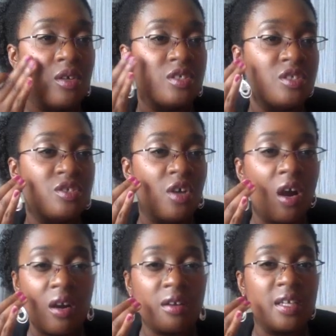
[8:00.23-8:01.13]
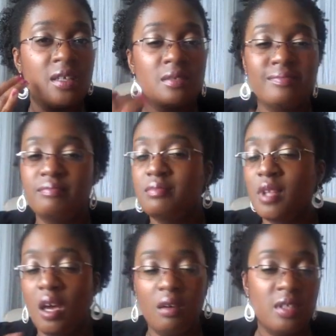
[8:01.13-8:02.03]
or scarring,
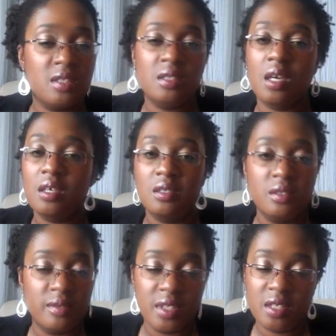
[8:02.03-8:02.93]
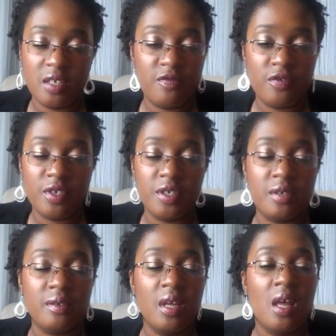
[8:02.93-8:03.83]
no, that's not going to do anything for you.